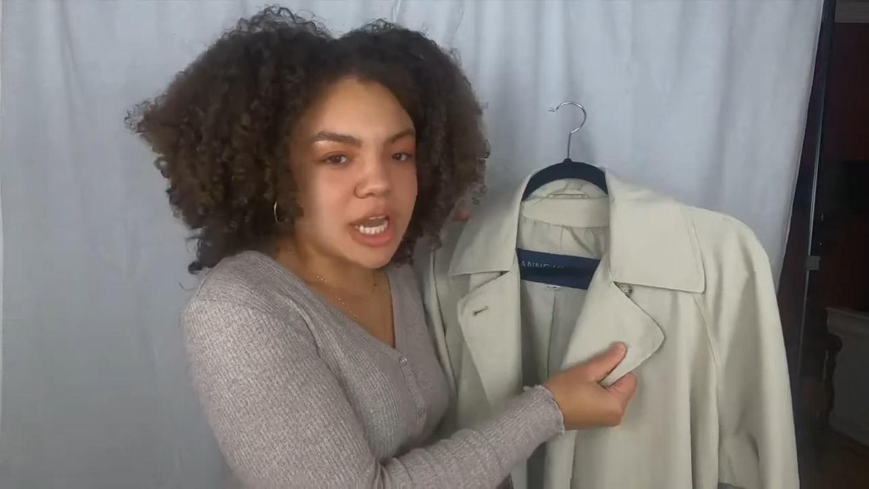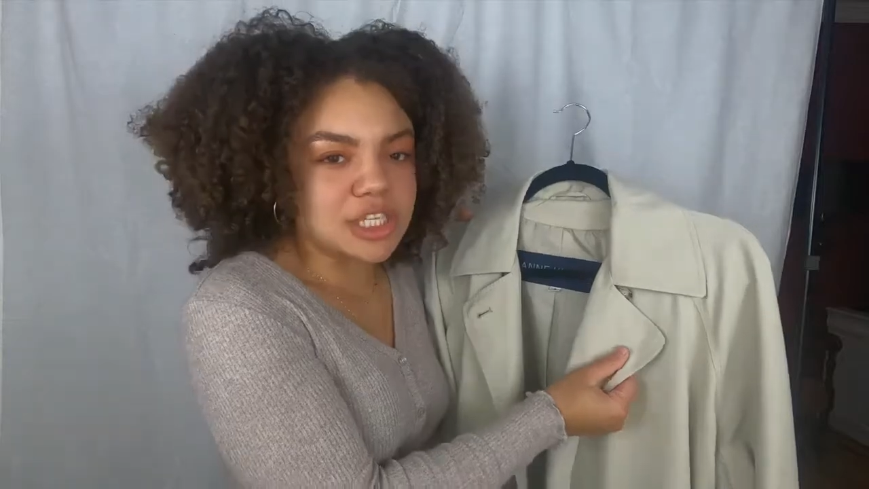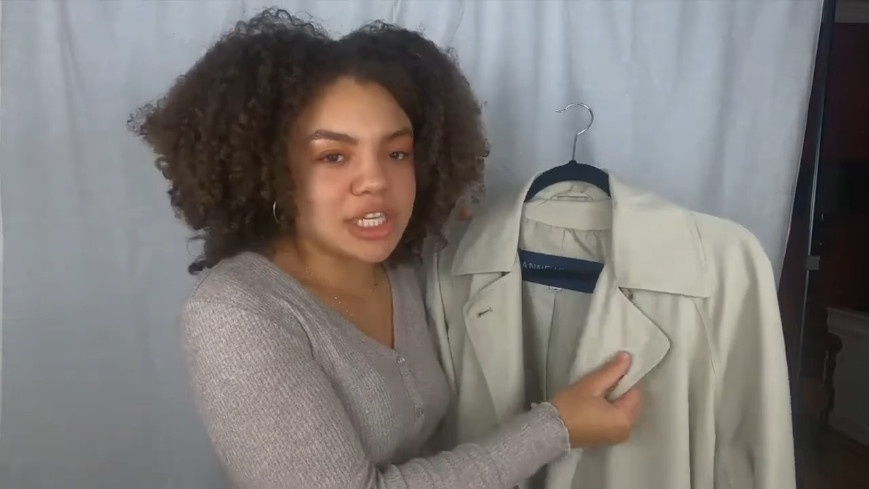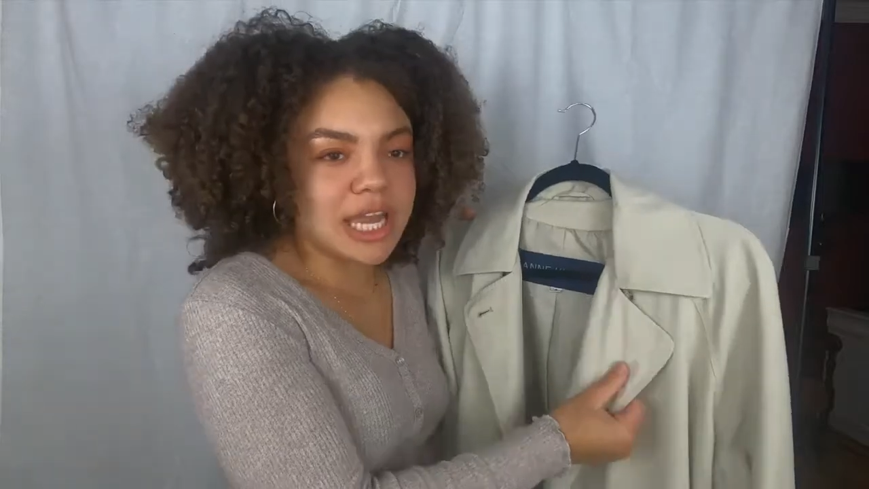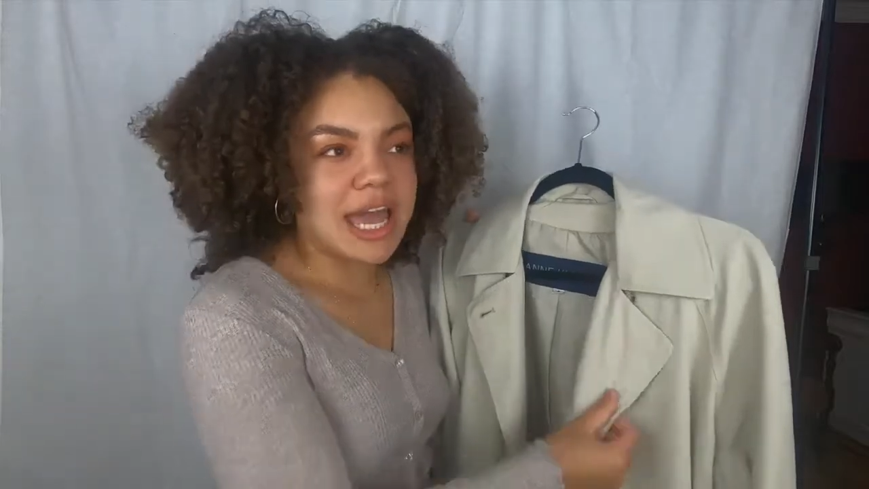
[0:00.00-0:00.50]
you
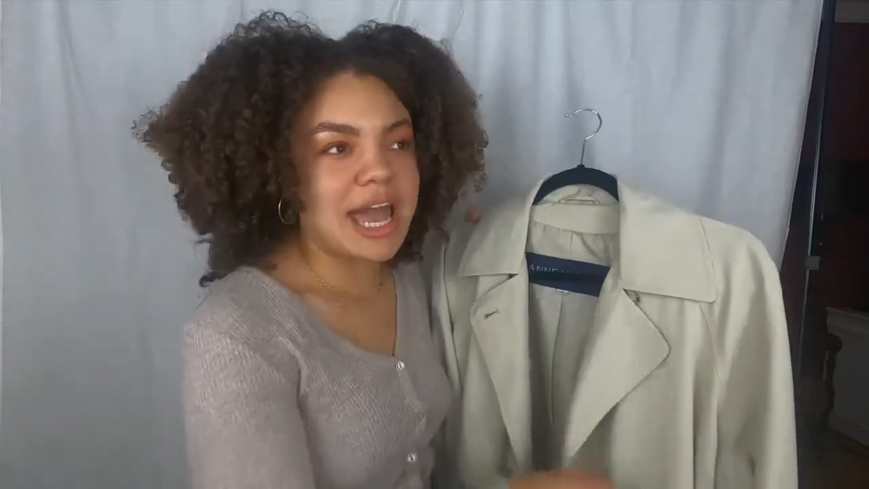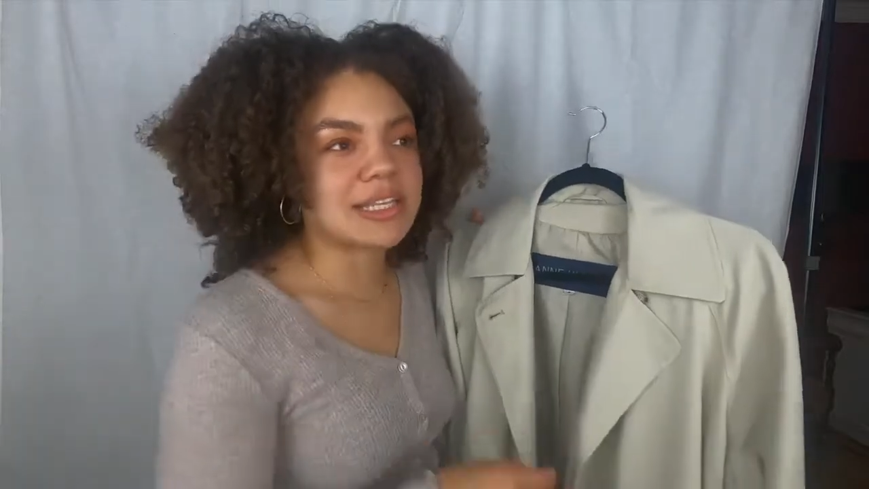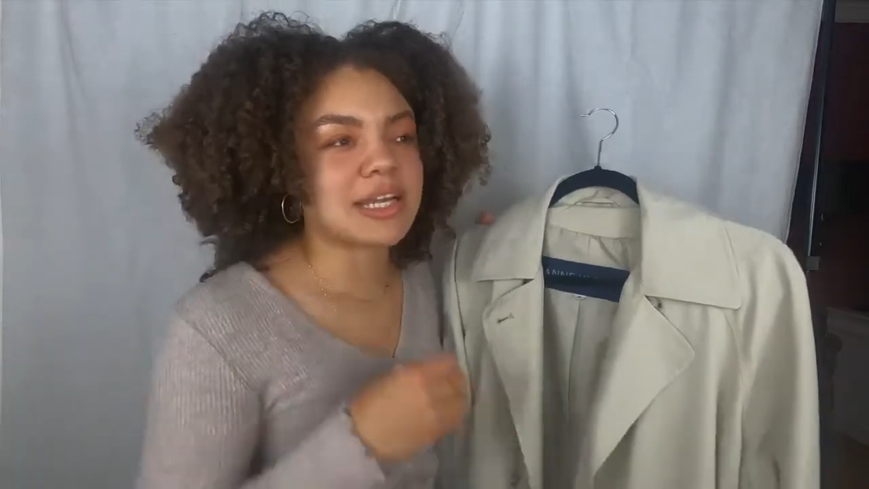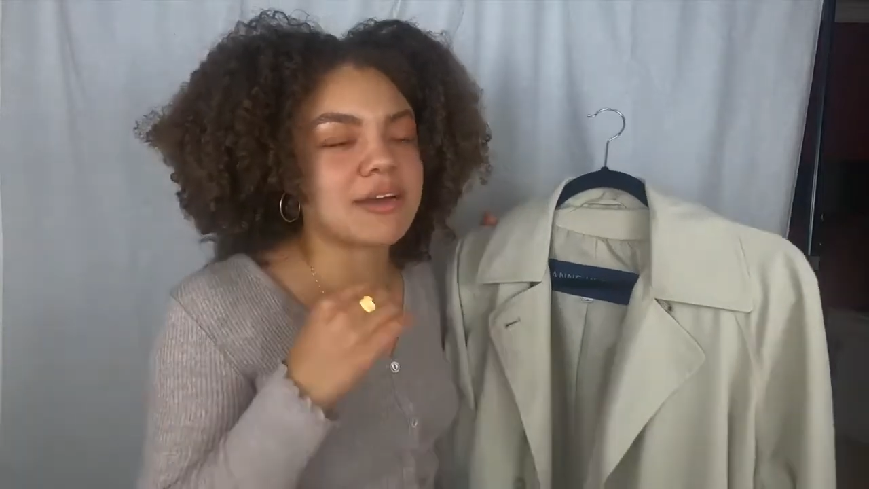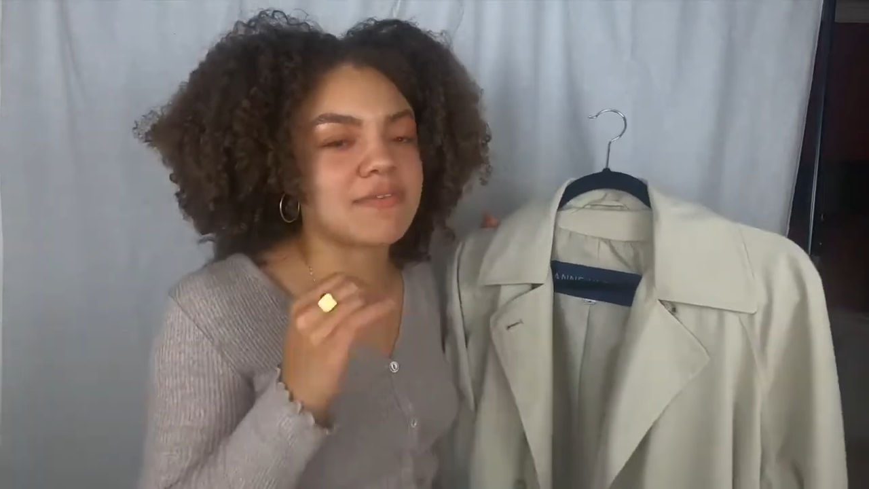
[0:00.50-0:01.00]
touch it, it
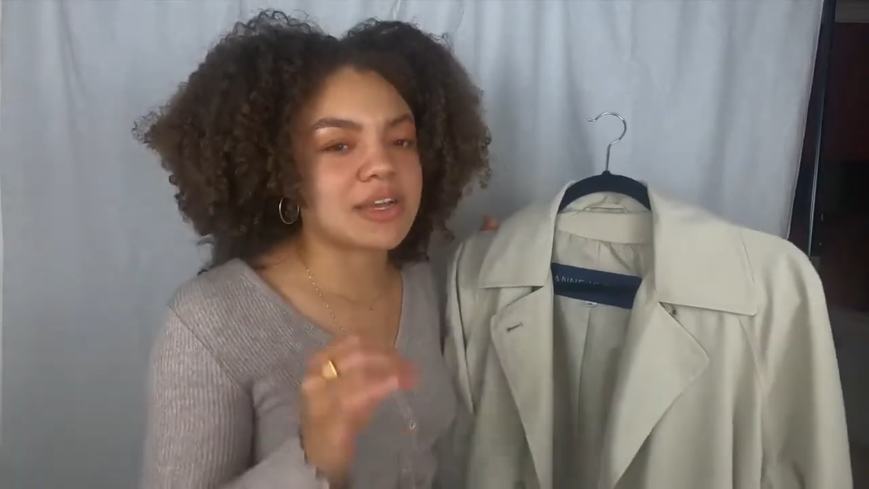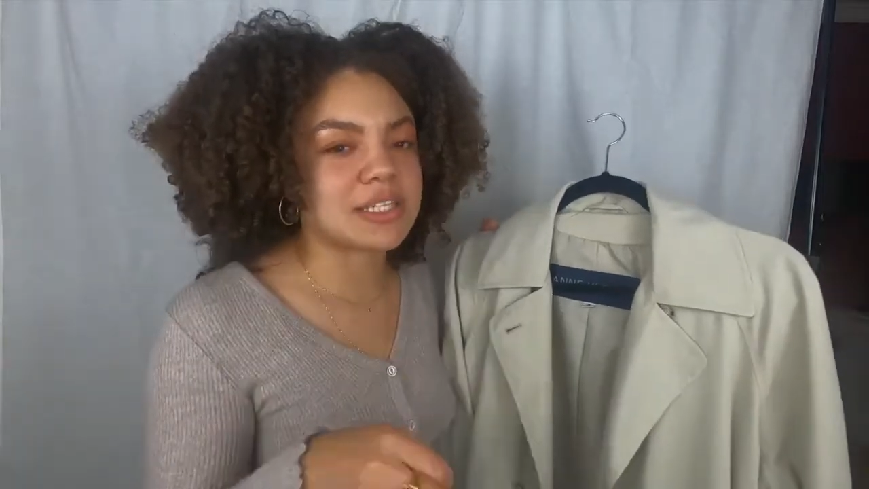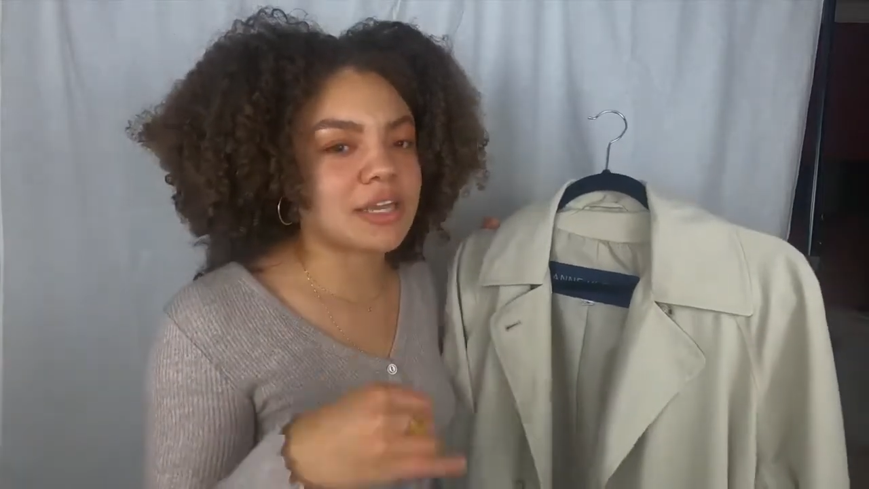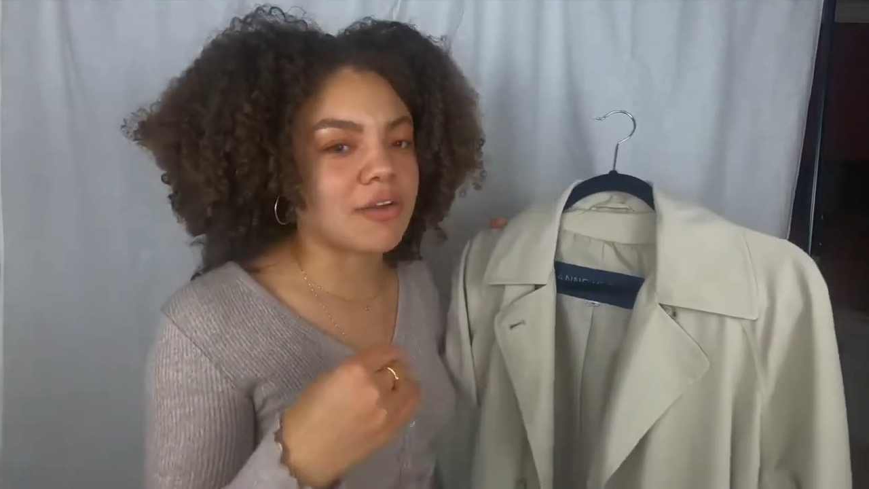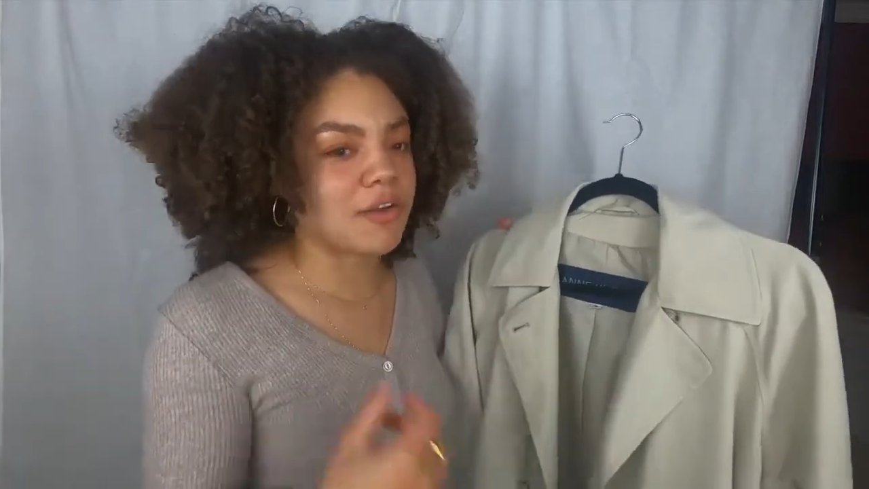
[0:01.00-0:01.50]
has like a
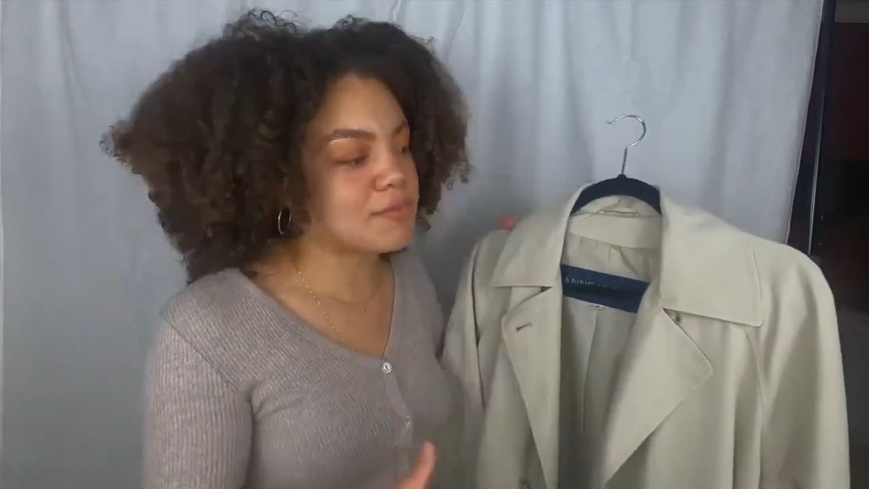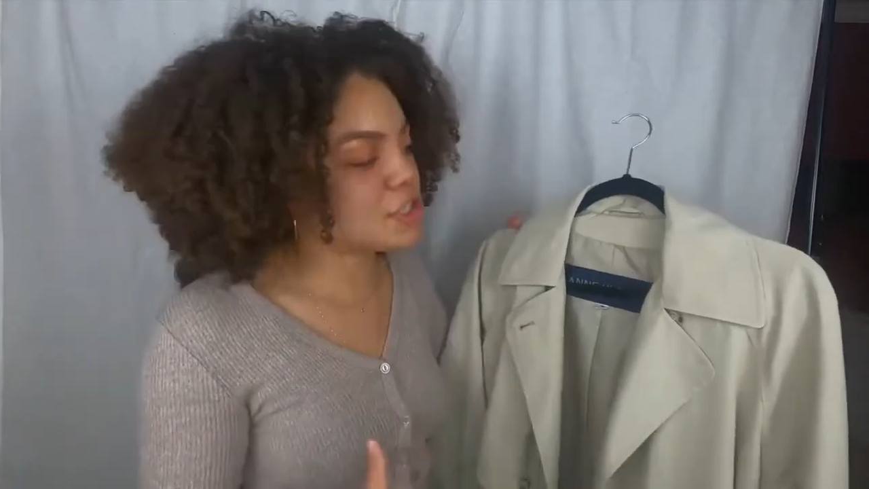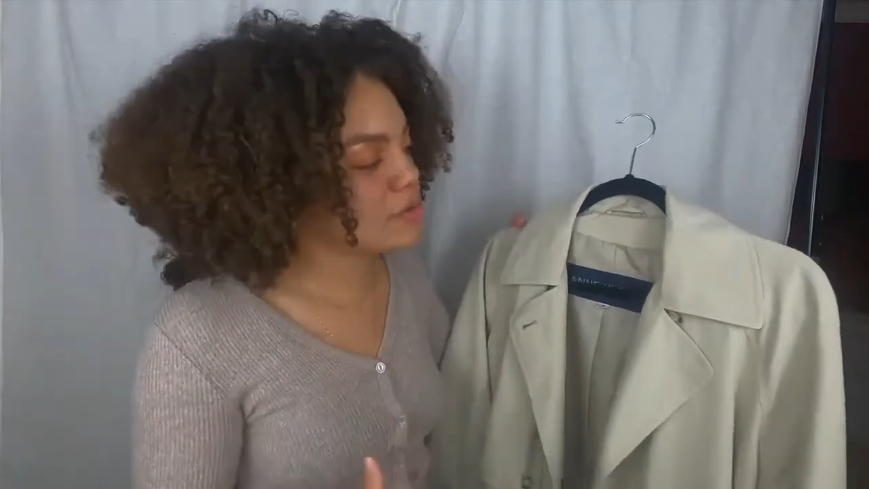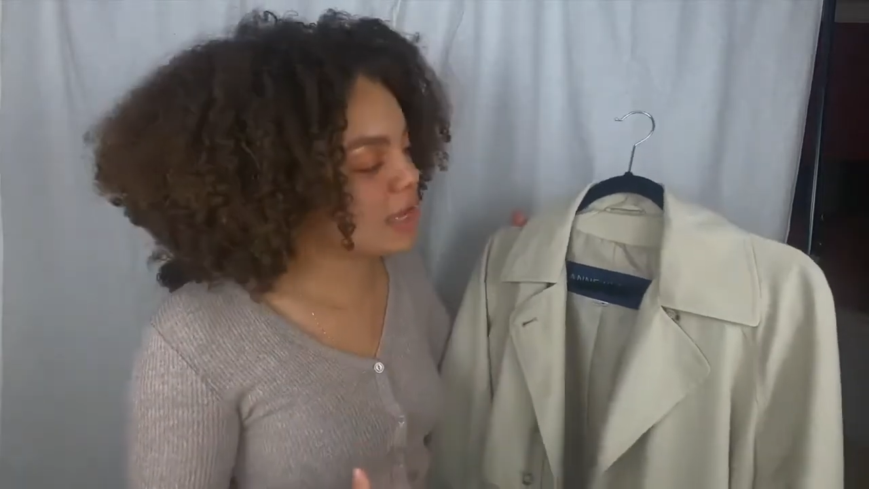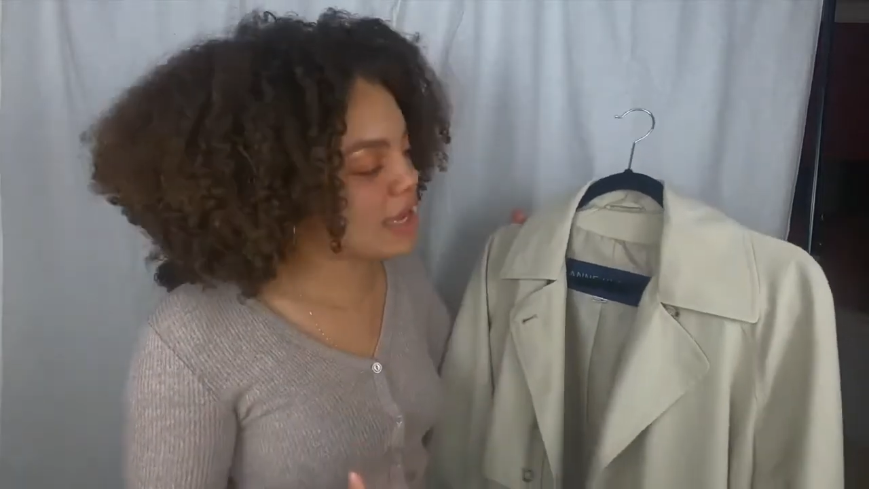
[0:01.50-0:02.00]
fuzzy grip
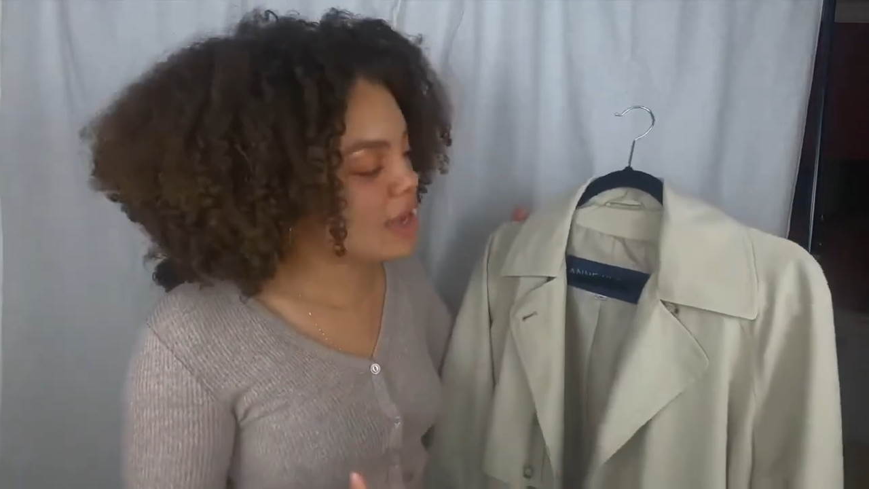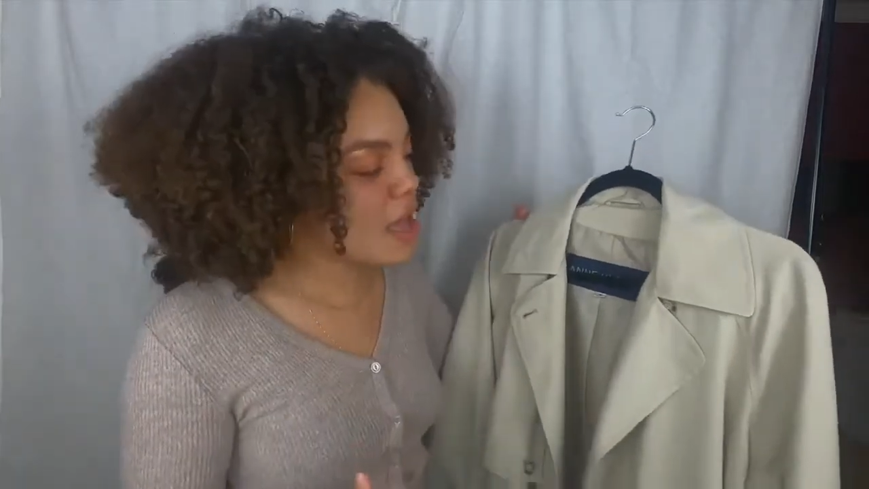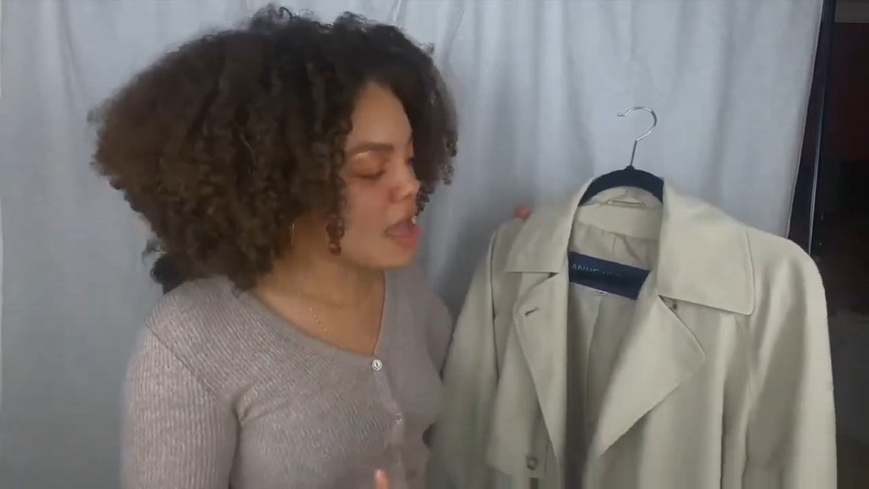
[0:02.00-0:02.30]
to it.